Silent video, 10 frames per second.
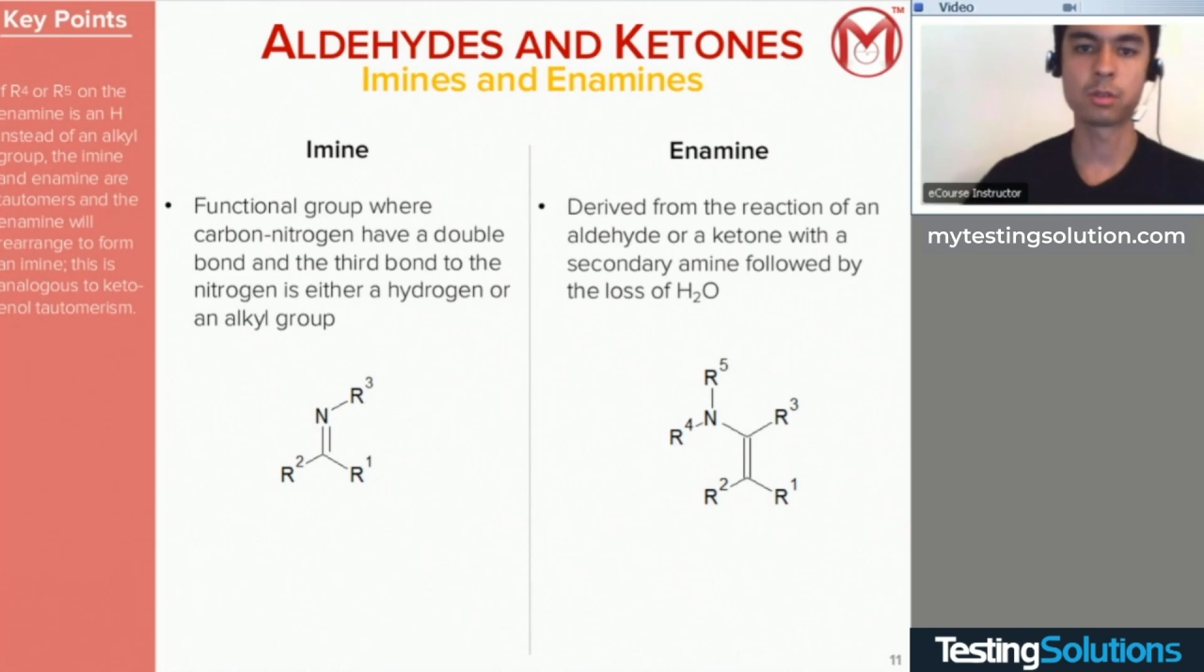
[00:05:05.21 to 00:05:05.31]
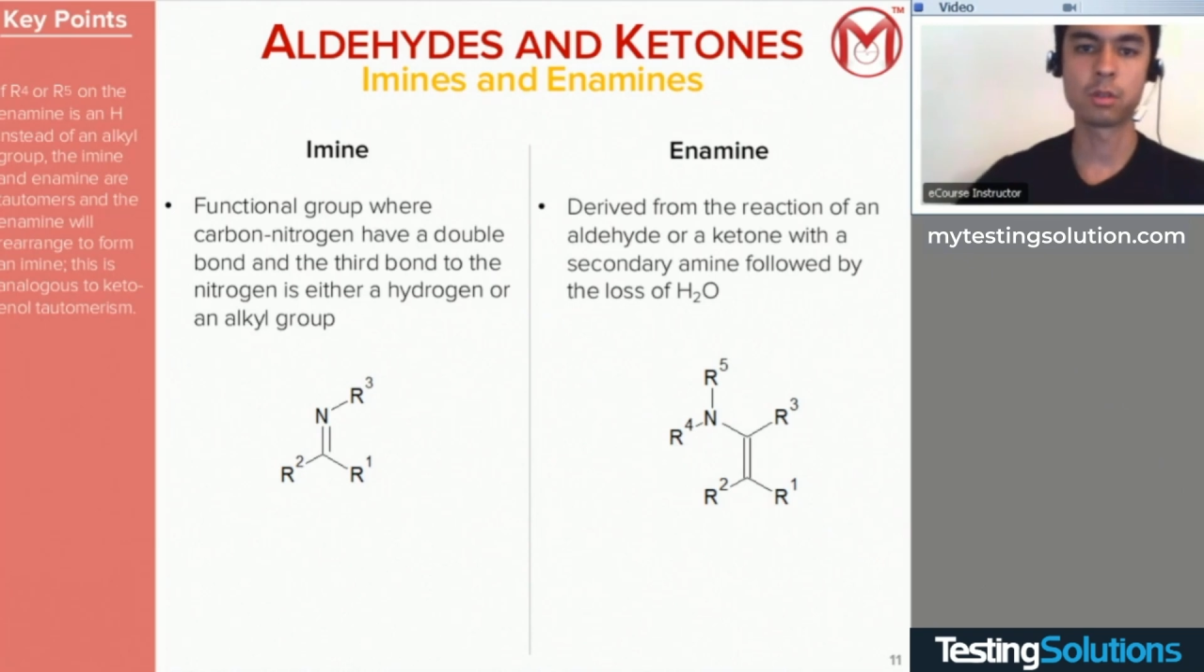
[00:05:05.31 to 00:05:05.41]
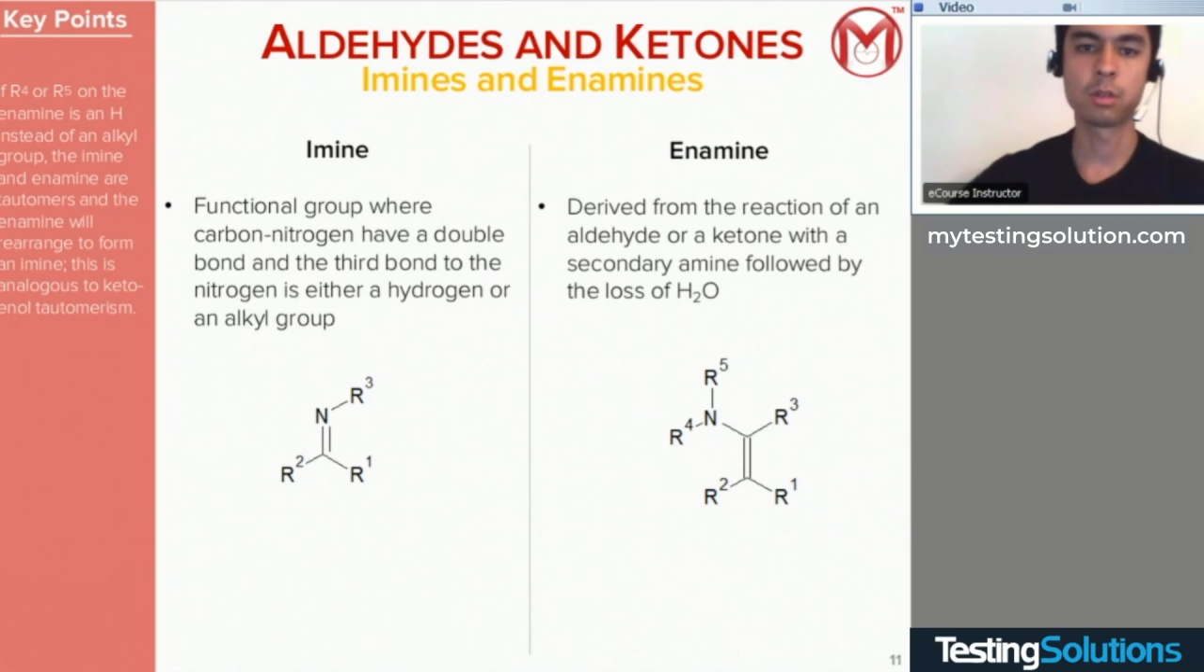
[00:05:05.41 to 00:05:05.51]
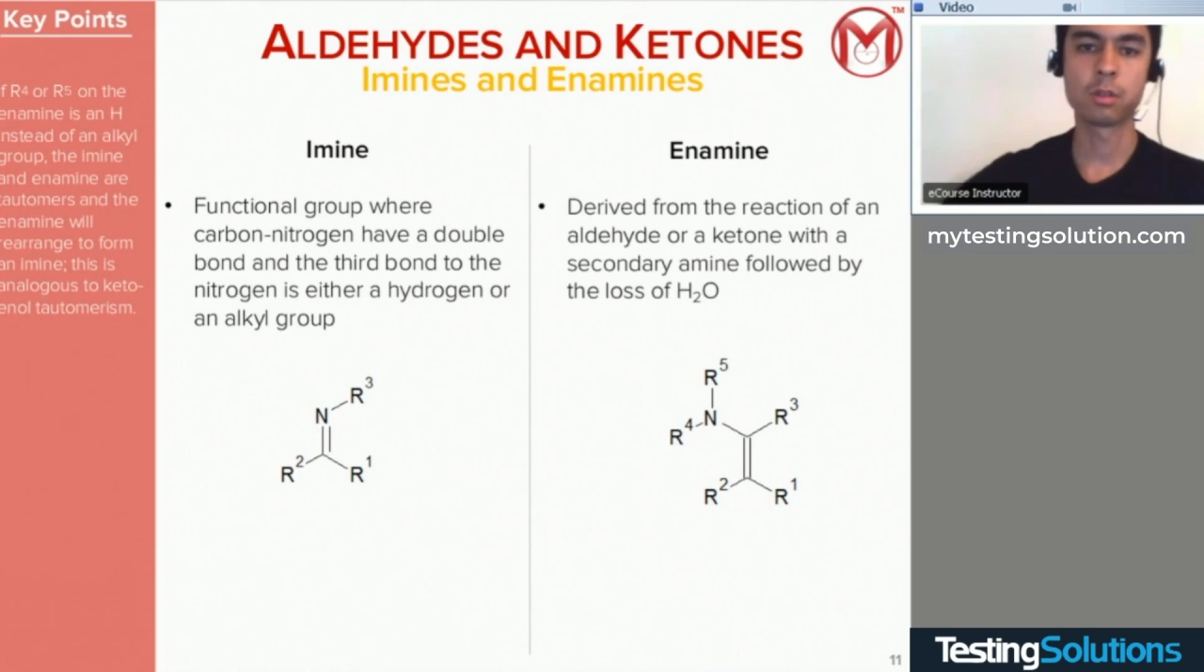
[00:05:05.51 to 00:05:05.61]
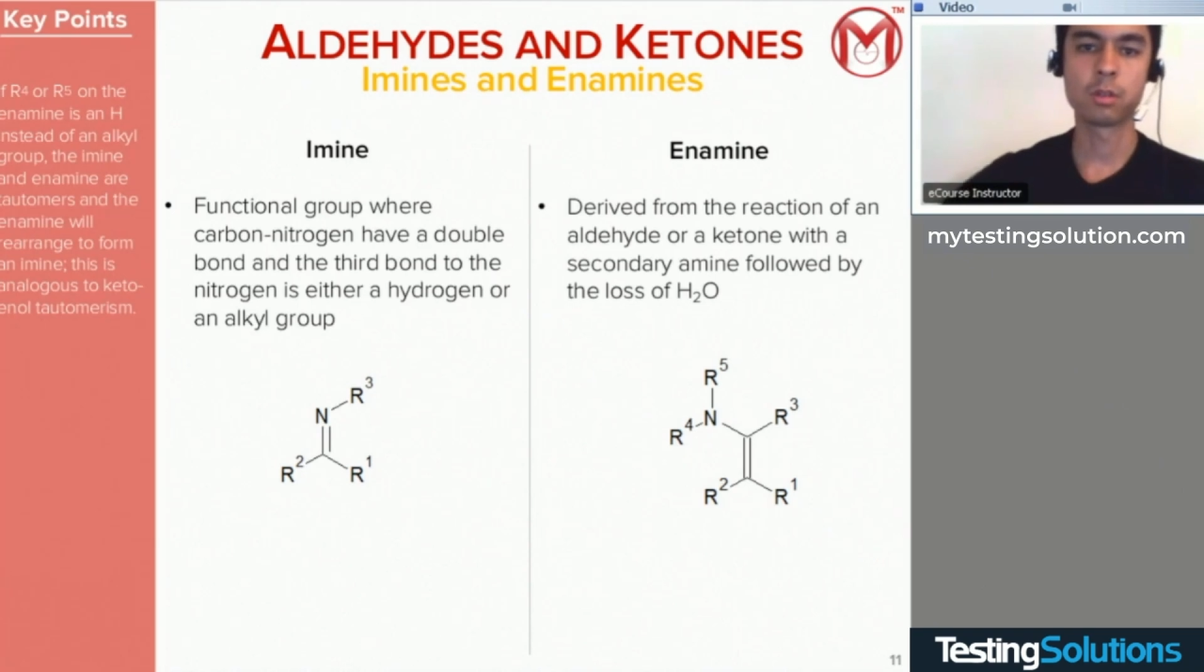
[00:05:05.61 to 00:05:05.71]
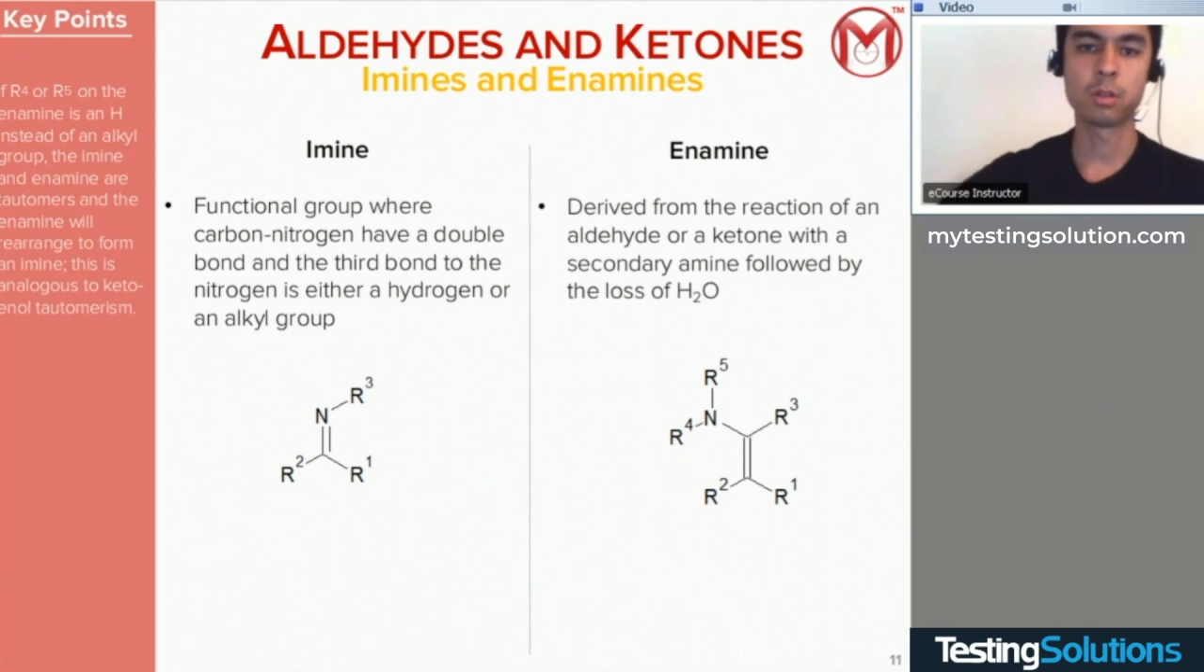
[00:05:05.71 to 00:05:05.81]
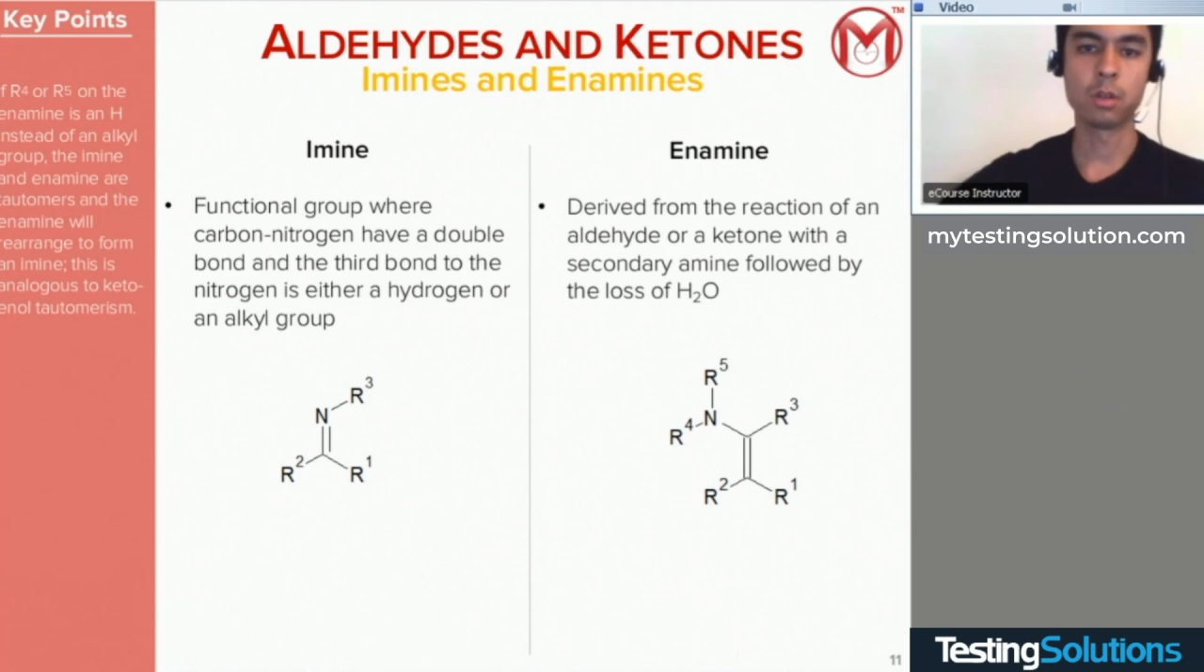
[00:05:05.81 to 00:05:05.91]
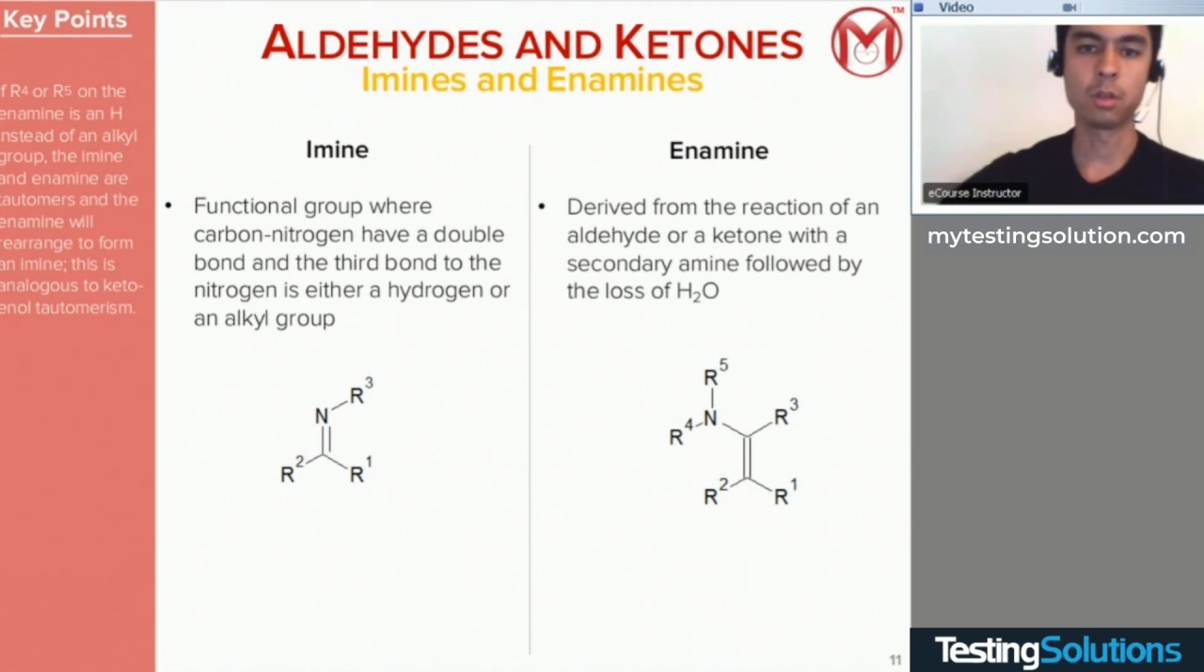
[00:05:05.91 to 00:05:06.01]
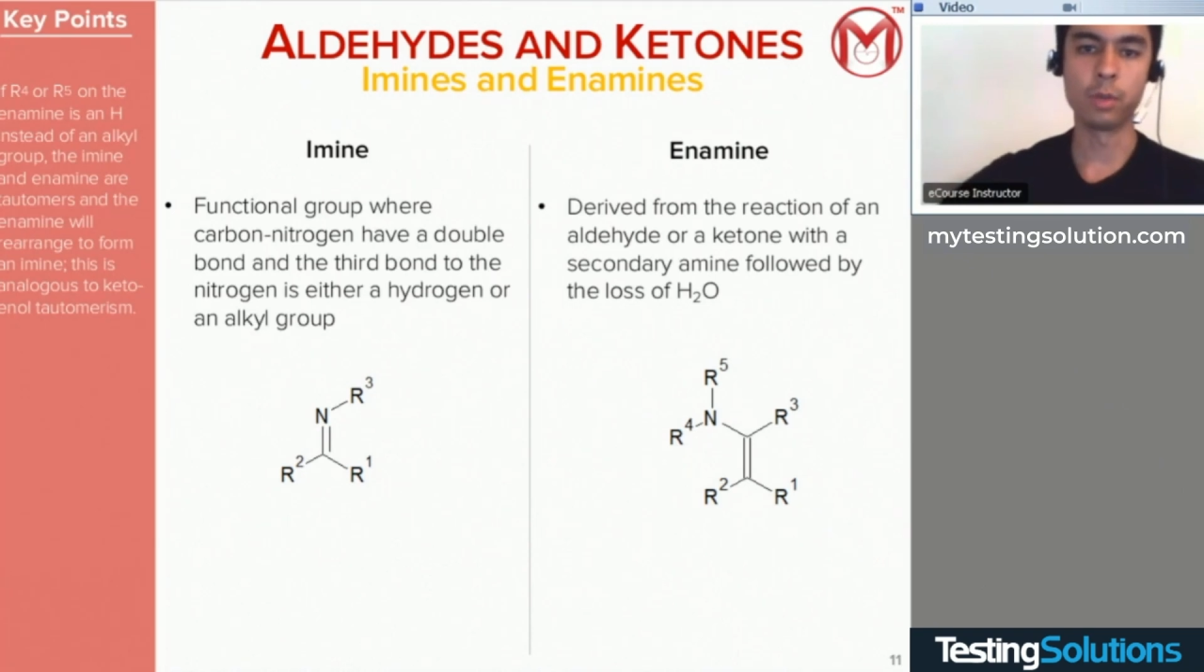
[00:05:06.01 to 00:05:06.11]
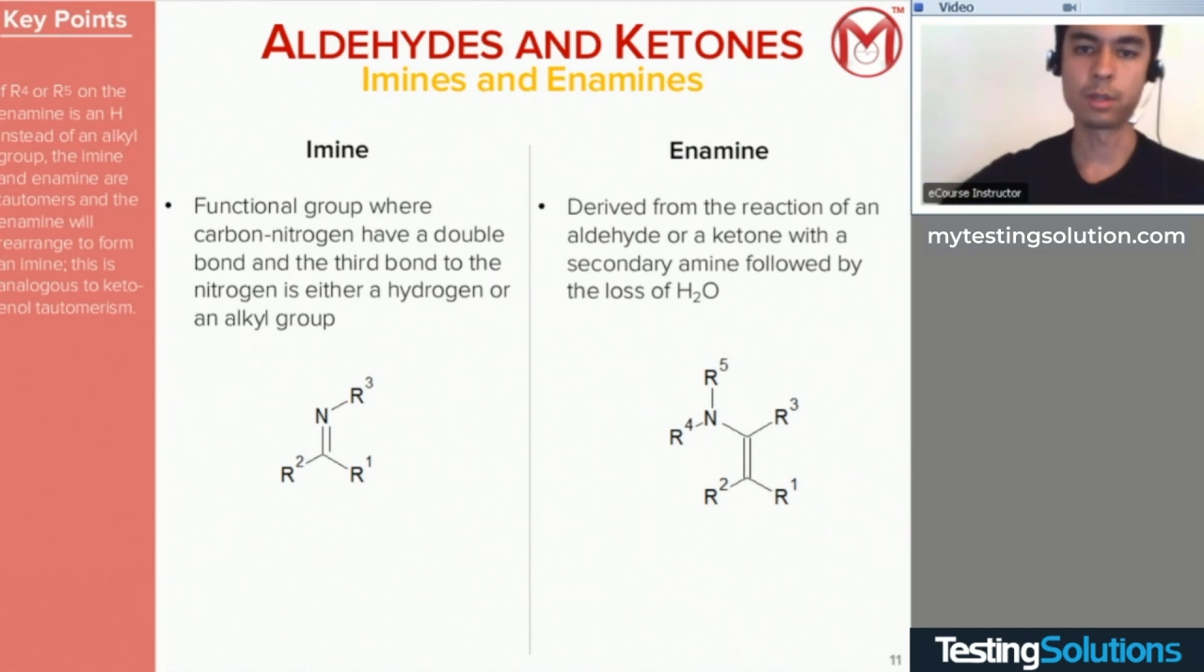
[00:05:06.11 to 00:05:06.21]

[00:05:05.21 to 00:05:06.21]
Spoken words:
with some